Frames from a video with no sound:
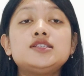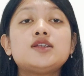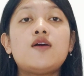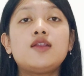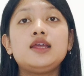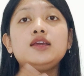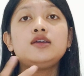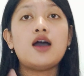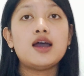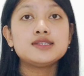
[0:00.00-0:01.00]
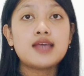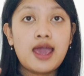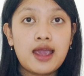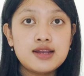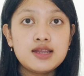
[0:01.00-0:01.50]
only God's
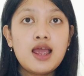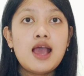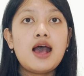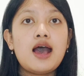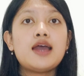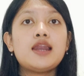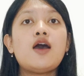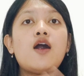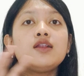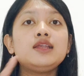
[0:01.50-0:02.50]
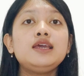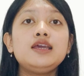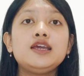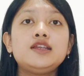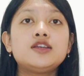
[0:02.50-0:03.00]
hand, and only
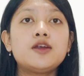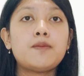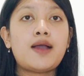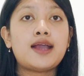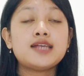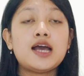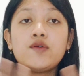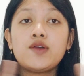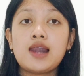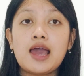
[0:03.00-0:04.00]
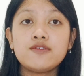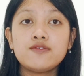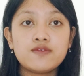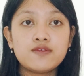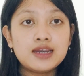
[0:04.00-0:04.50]
He determines our life
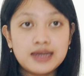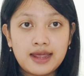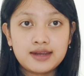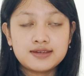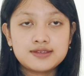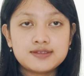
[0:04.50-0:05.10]
length.